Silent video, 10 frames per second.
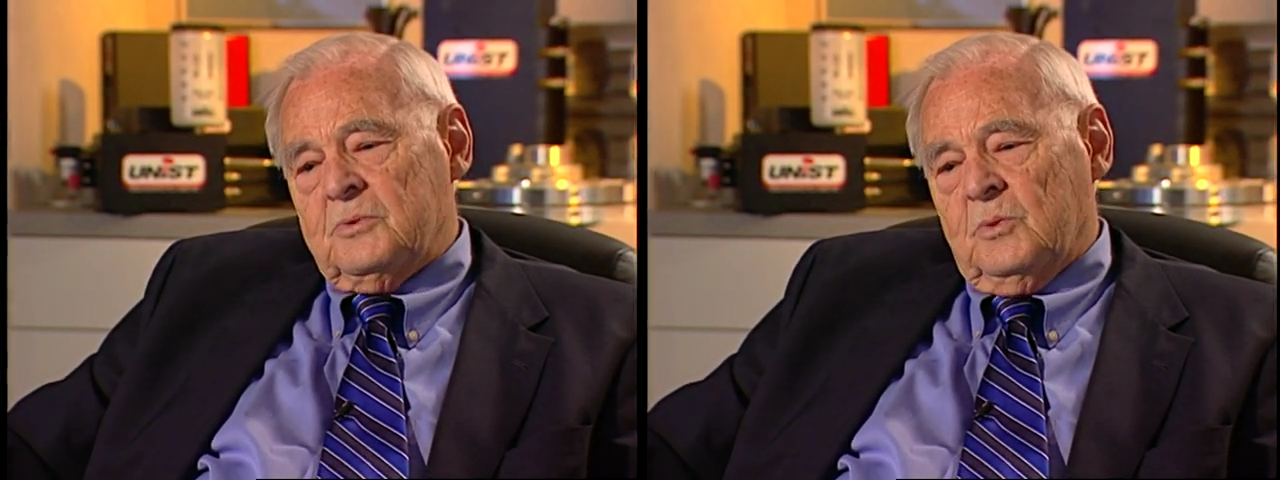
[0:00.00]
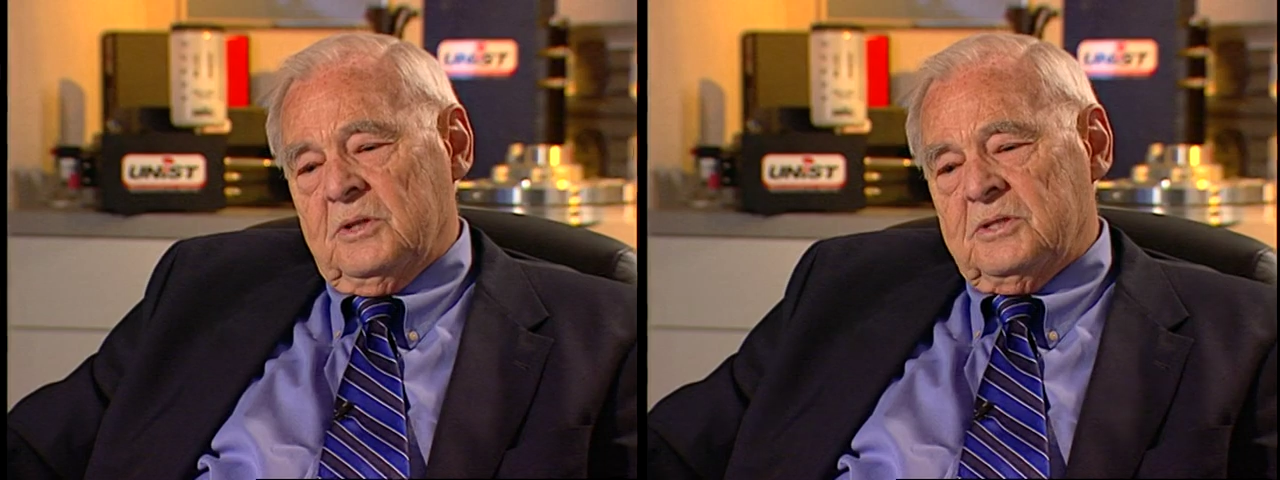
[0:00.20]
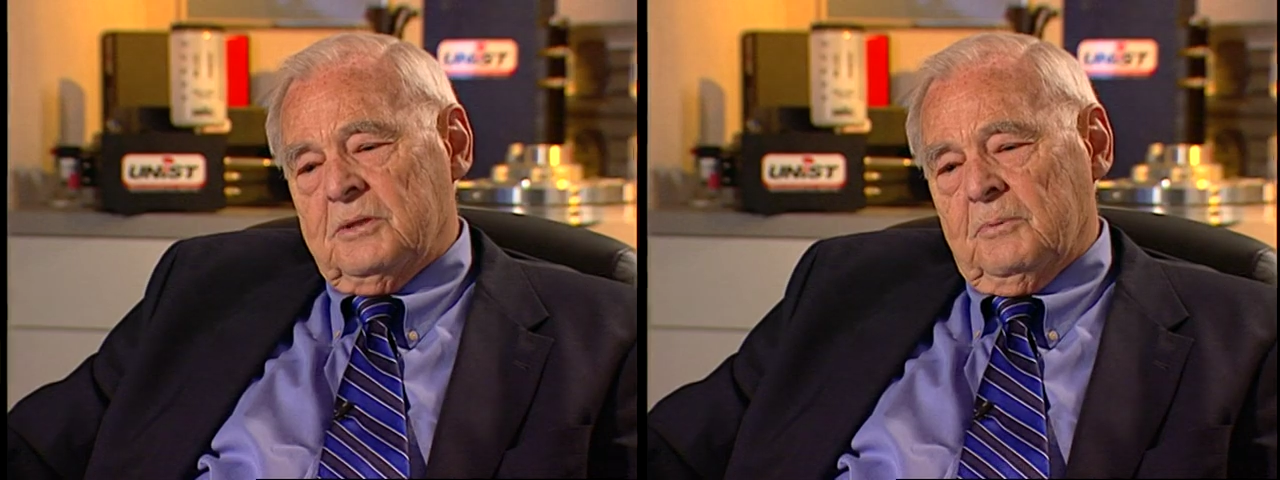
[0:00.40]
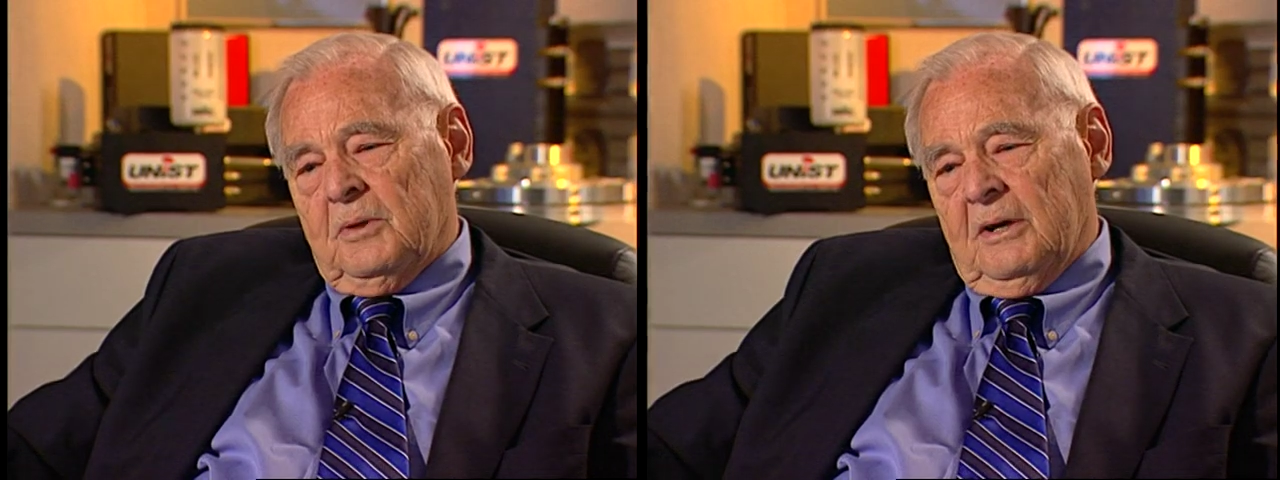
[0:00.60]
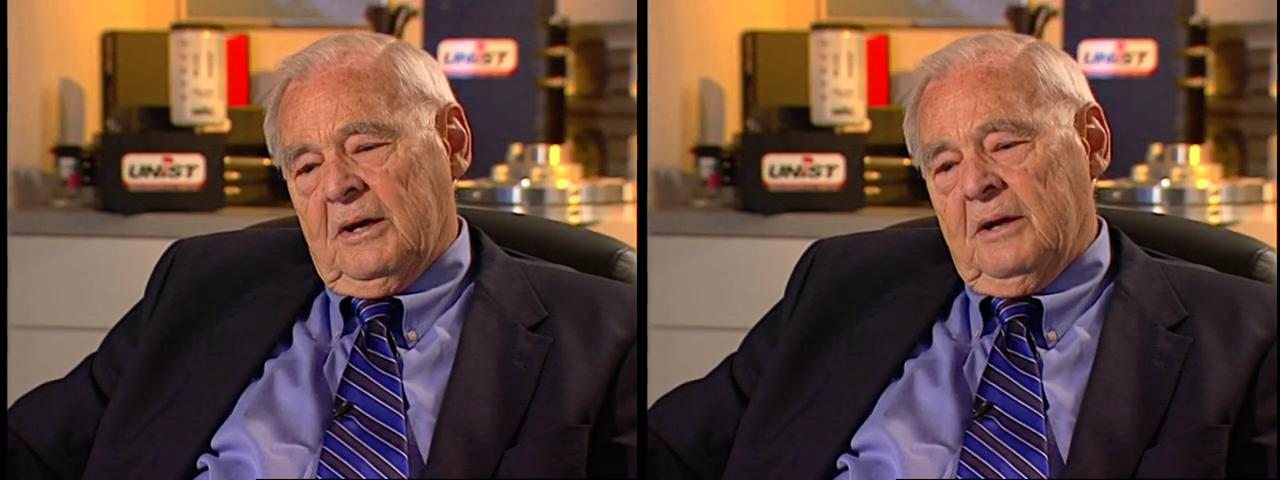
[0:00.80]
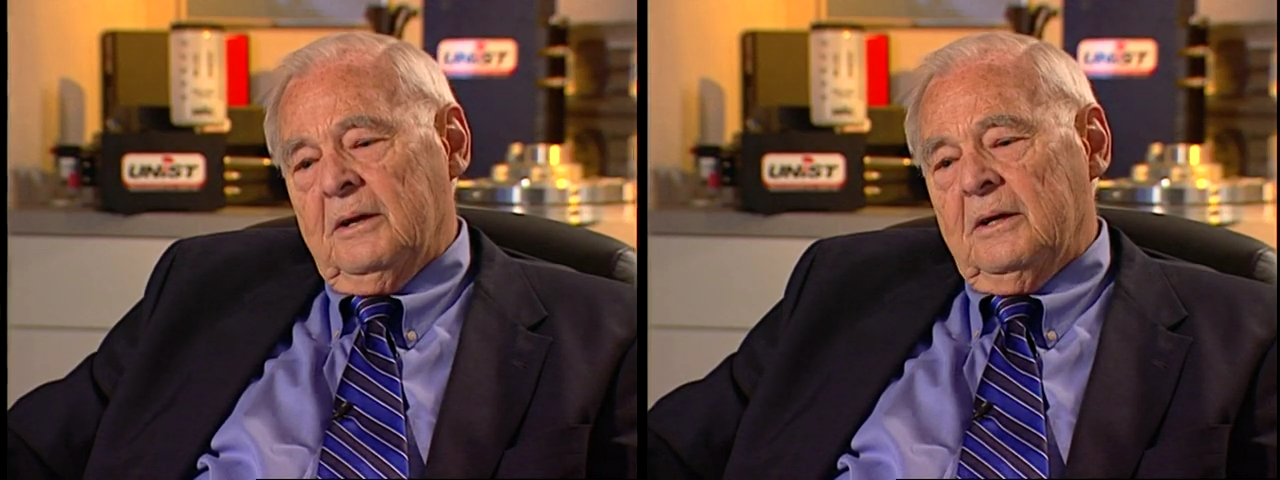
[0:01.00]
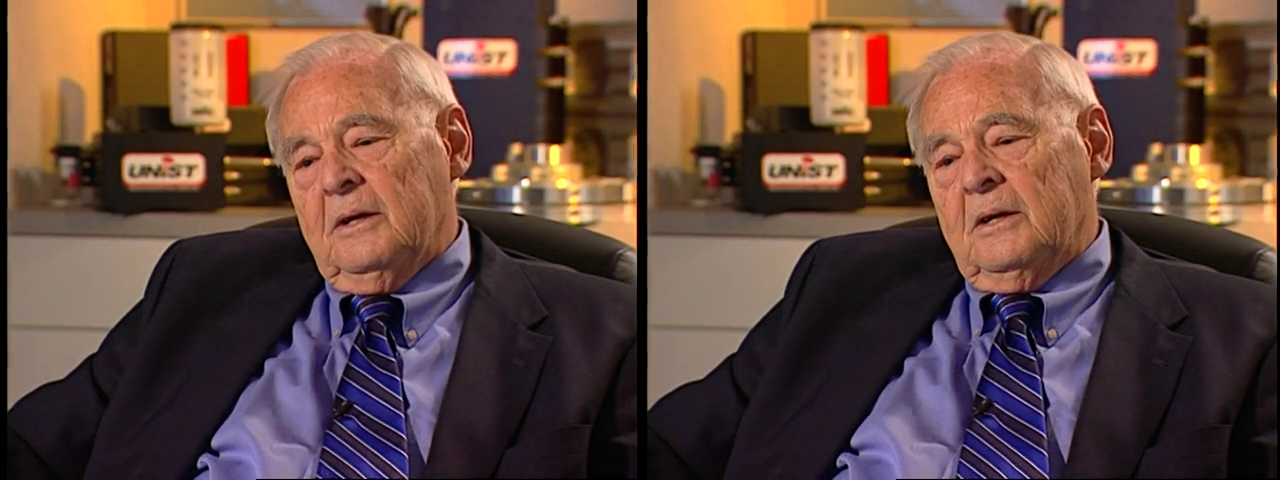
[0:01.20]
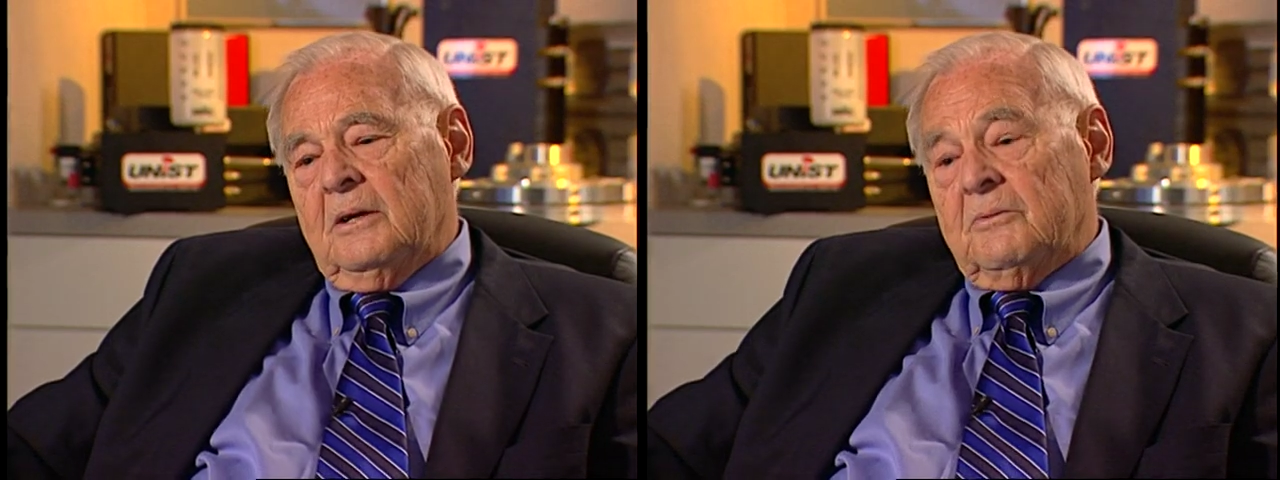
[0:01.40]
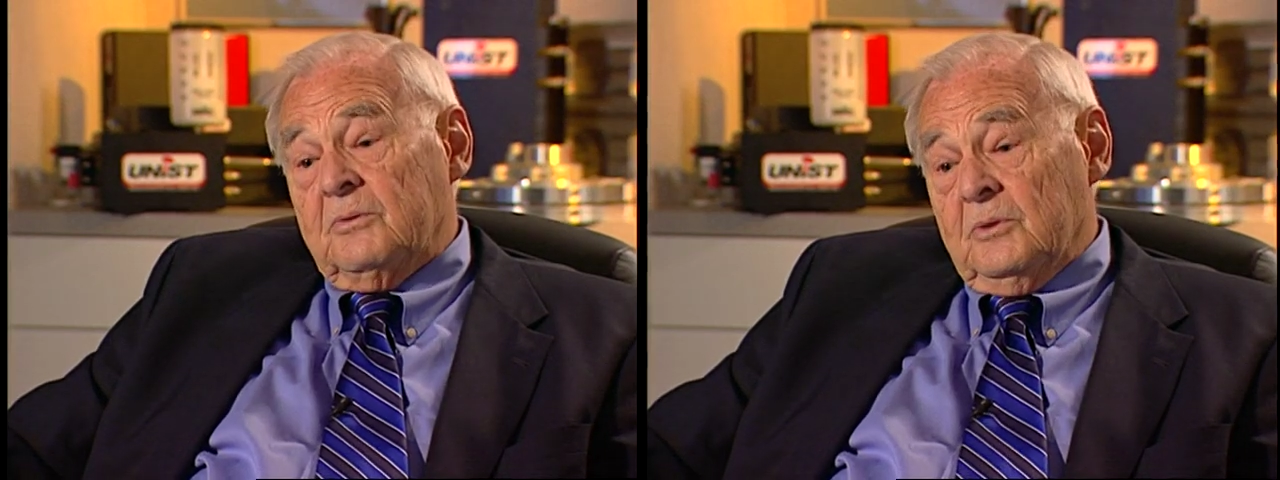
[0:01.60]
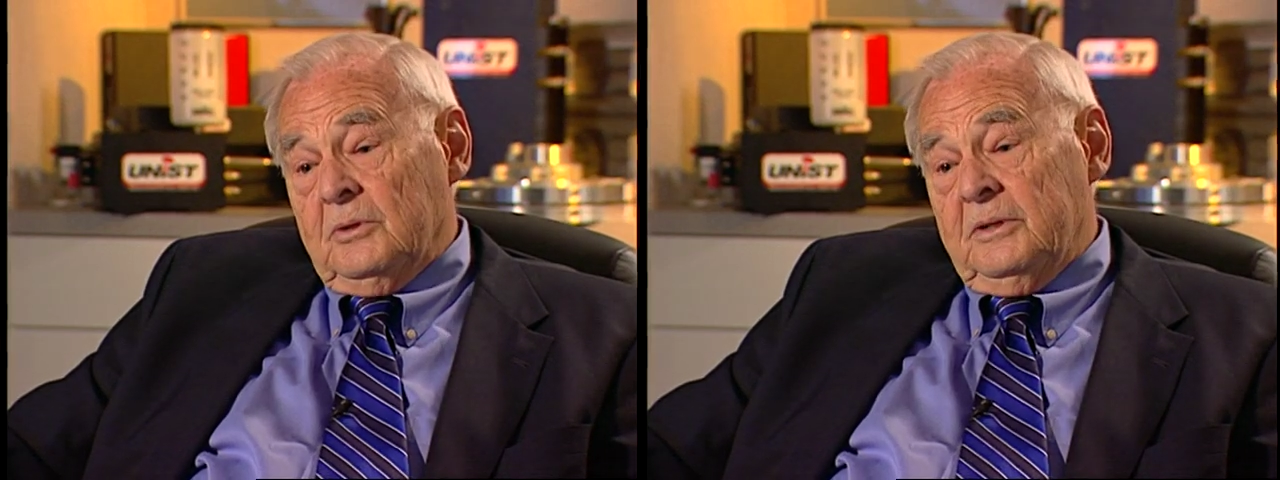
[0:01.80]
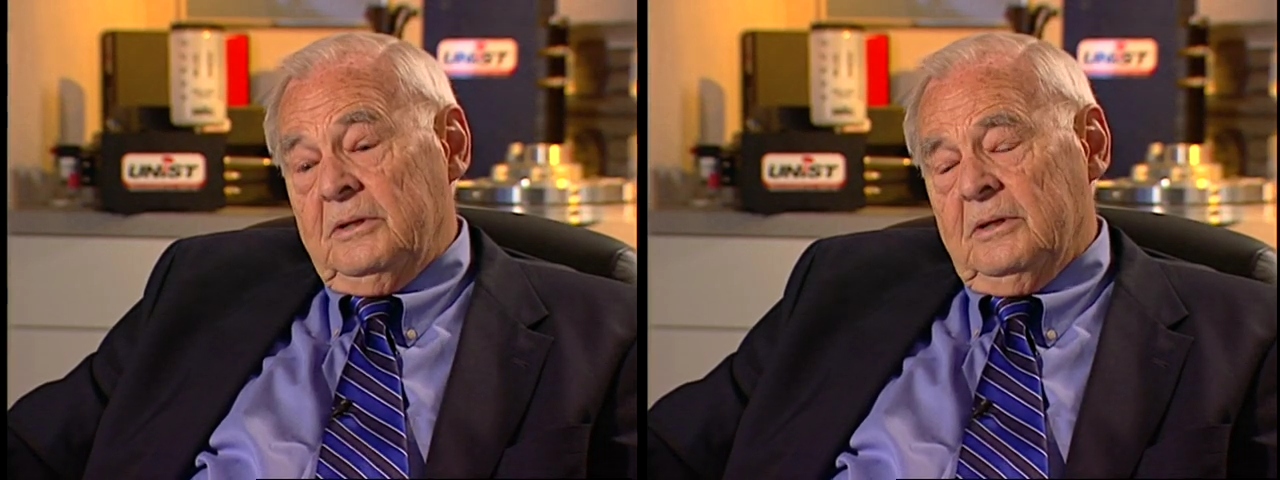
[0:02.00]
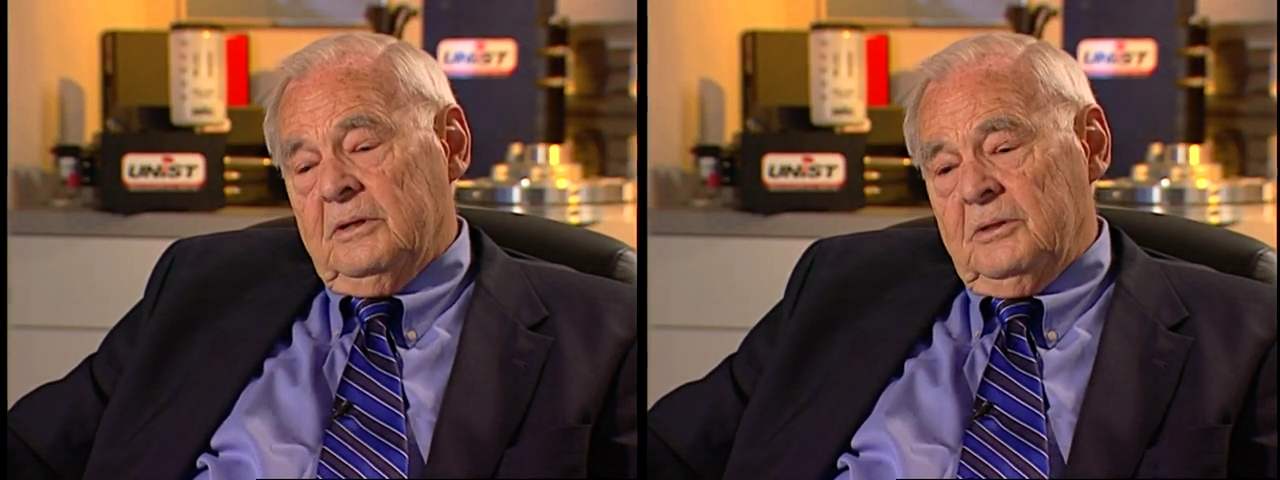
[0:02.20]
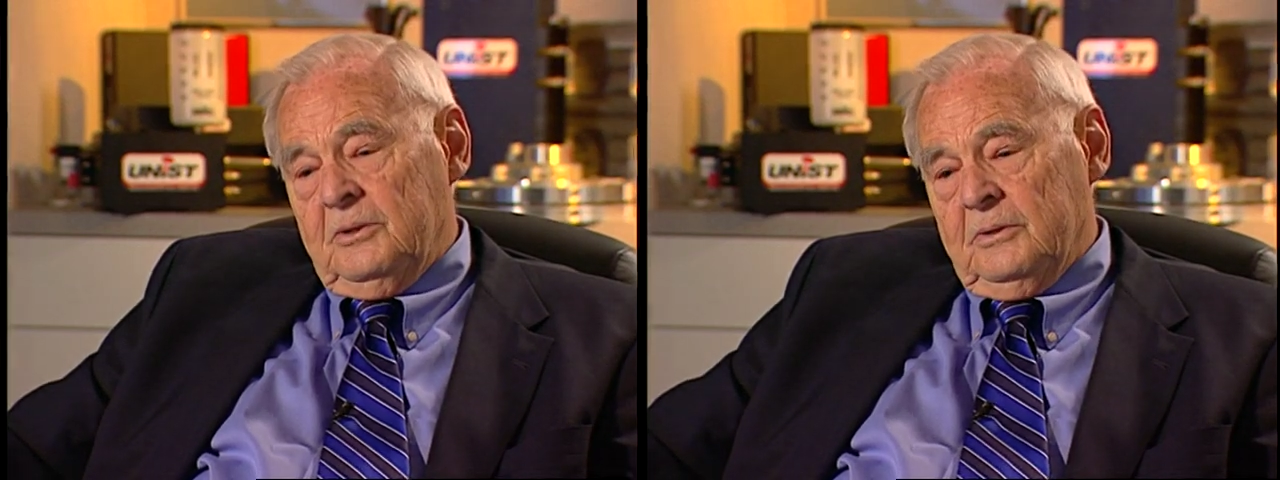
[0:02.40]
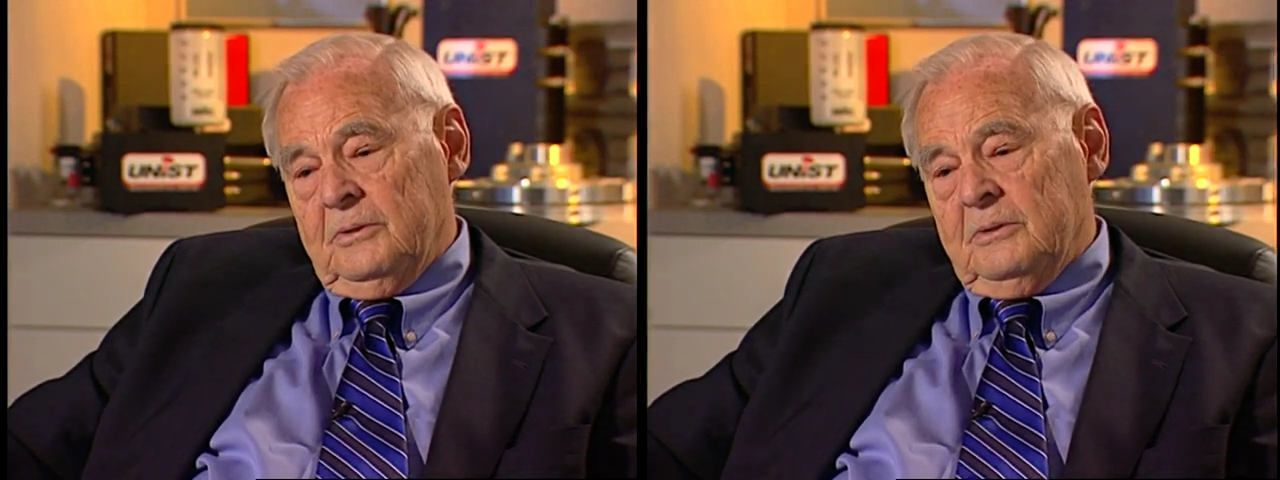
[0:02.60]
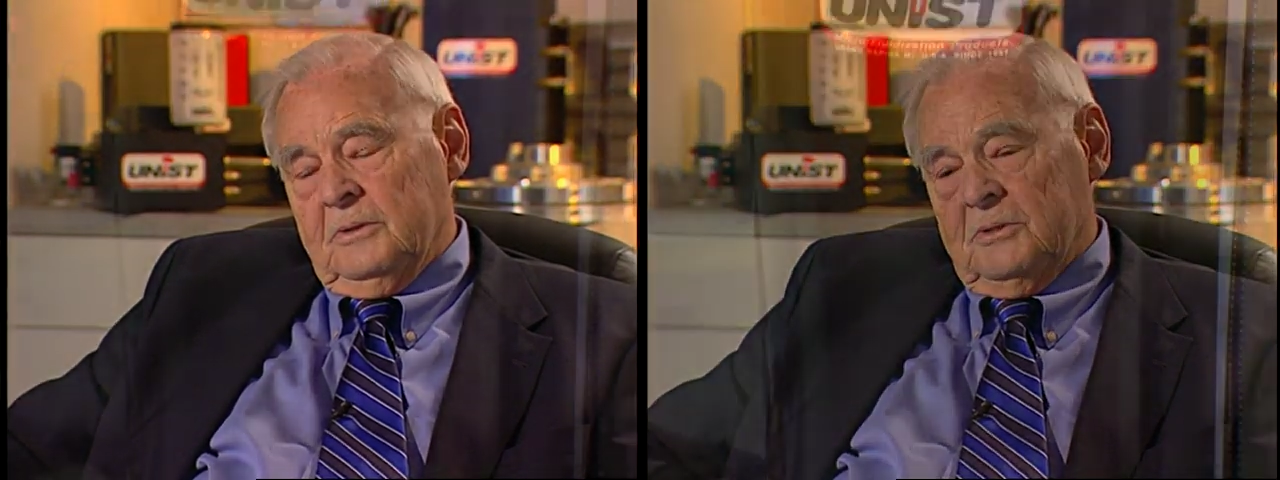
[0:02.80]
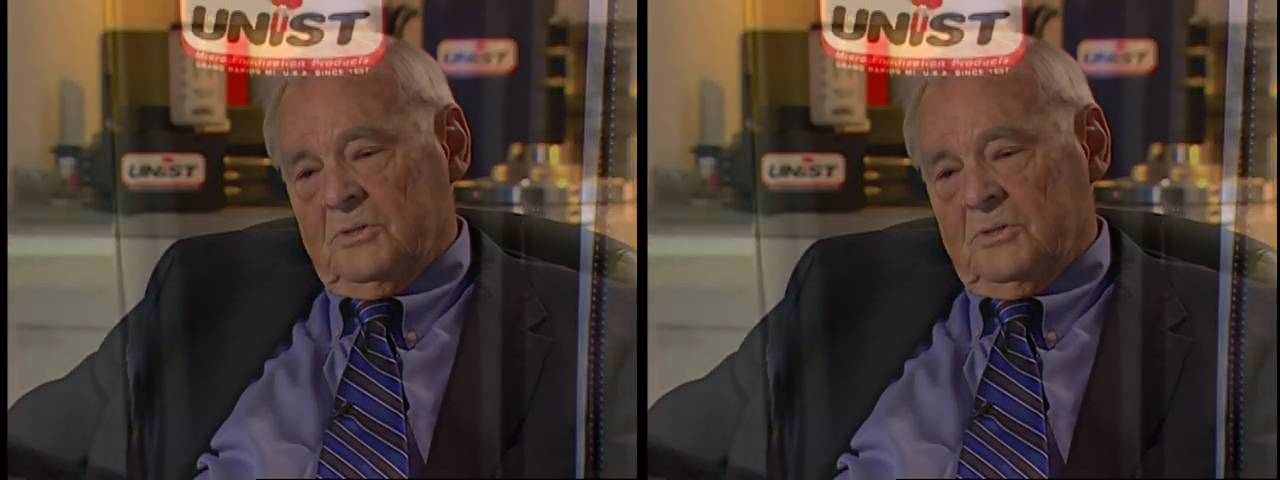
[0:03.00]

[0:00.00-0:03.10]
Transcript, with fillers: which apply fluid to the